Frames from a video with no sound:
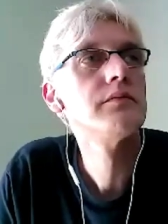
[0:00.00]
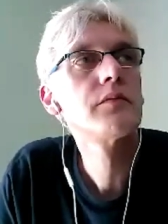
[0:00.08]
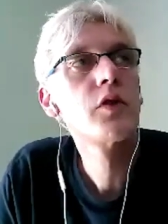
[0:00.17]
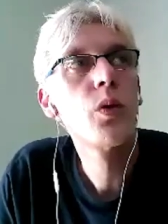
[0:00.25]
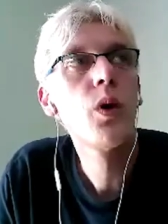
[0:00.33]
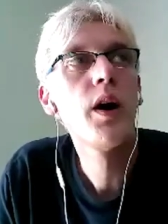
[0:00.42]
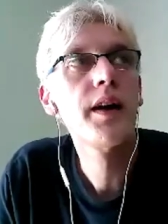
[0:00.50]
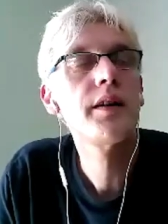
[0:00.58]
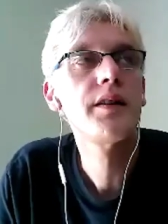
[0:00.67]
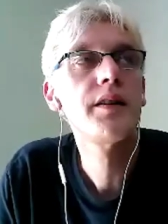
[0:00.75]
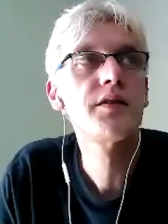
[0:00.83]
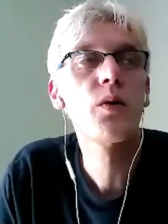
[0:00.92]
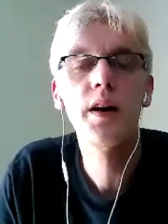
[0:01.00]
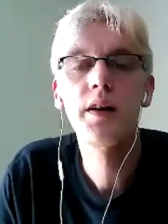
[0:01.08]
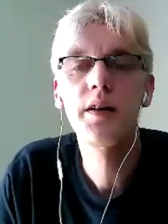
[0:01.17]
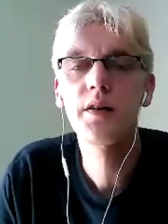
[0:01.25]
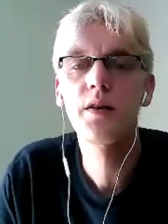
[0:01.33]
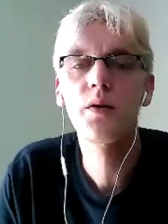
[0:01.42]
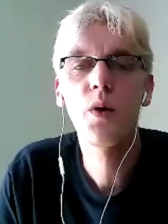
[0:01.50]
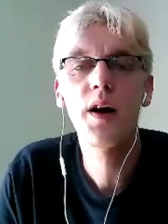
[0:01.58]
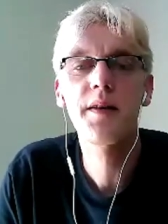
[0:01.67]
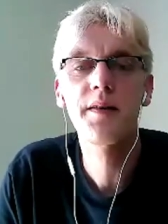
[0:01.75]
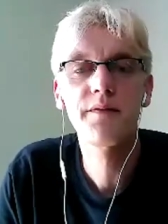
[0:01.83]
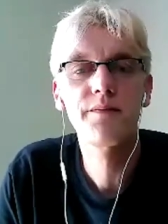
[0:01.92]

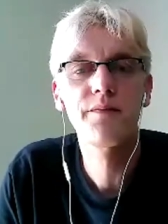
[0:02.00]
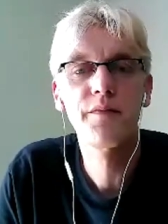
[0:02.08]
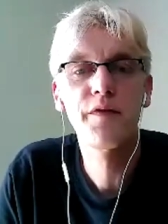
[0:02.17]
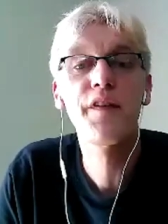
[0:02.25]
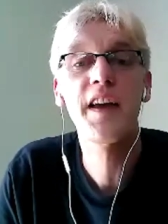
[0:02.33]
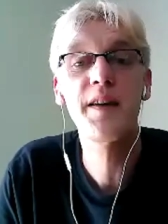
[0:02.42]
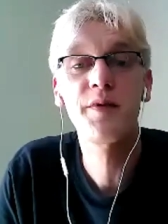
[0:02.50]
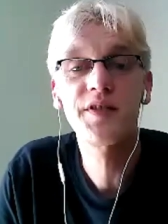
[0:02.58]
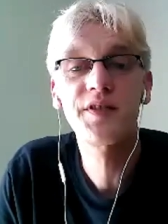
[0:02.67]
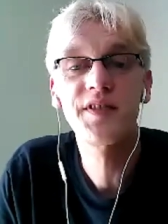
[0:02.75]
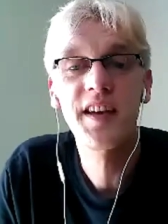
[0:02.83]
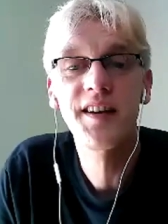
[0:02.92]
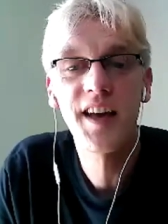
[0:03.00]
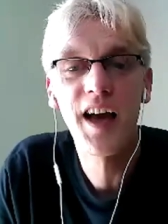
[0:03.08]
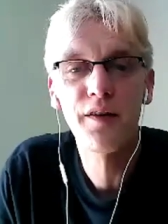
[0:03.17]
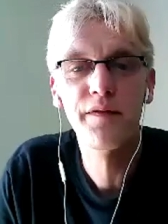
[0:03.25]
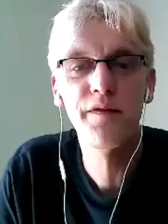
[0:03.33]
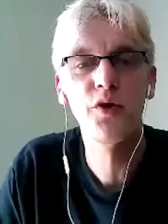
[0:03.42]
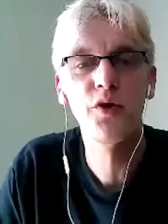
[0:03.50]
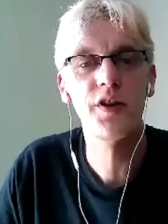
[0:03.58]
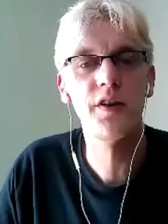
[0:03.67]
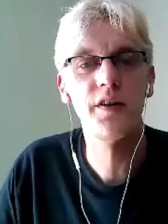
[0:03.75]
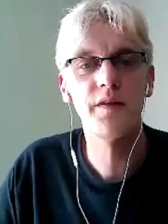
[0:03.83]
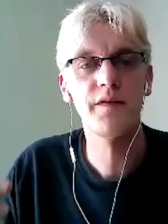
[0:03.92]
quite famous in
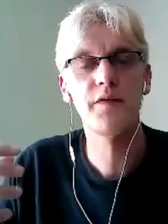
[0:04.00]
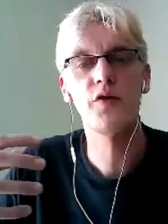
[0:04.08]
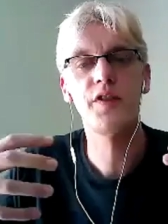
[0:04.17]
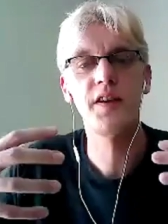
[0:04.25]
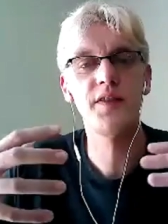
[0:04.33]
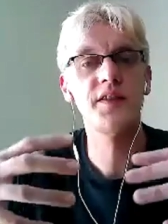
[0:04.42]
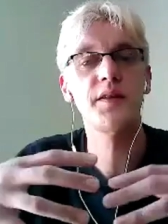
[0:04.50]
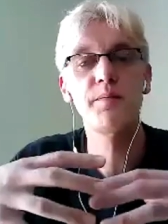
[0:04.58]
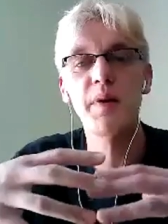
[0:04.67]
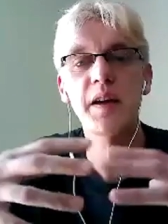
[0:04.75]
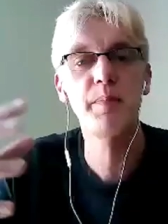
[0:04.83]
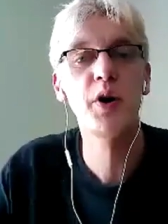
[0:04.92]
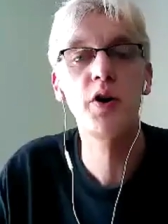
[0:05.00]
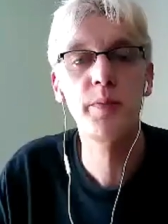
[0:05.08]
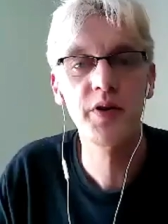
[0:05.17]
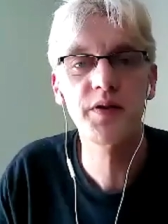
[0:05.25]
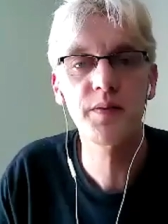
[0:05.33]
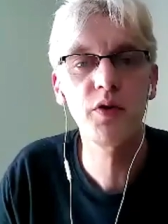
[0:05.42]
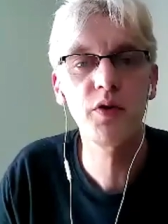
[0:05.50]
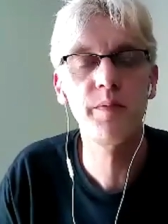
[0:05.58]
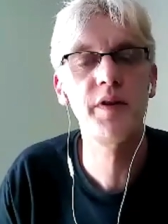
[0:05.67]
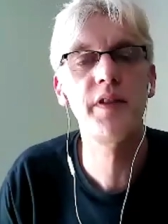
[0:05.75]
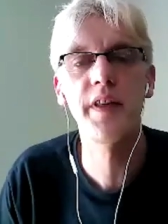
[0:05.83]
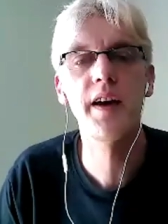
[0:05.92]
California for there's a big purpose
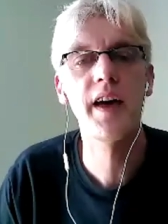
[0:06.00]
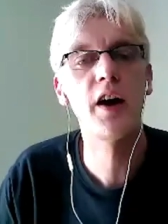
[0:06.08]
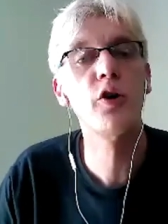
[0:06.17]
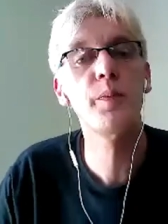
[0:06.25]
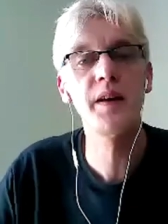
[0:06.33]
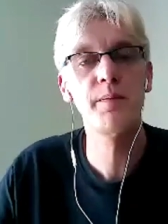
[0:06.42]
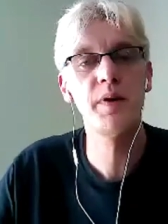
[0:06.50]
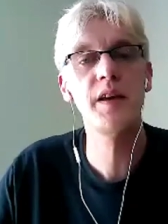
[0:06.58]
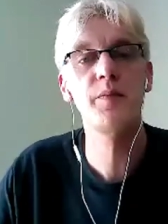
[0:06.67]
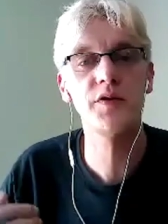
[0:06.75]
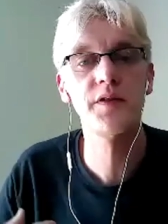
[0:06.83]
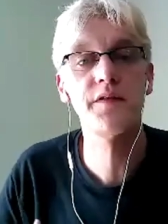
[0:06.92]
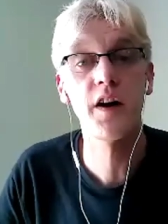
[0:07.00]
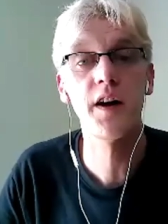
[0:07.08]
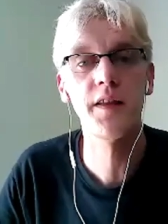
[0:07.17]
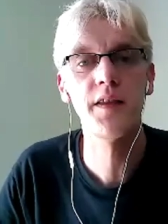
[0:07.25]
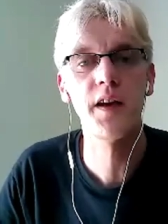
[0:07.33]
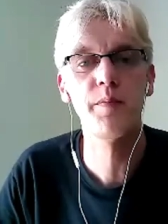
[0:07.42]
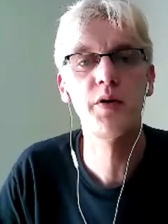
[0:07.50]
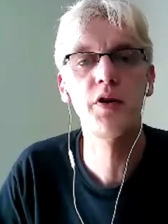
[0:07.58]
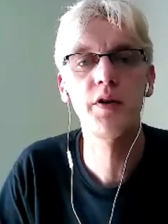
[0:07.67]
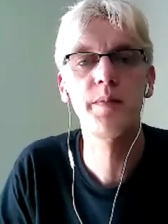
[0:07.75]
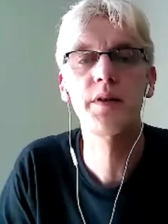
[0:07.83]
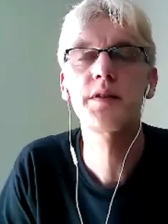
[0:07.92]
movement there, helping people to find their
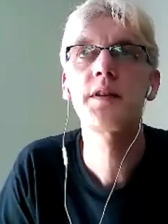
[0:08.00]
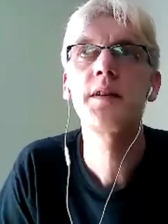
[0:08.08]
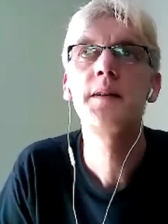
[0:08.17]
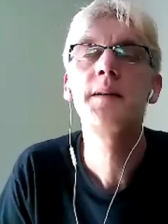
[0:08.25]
purpose.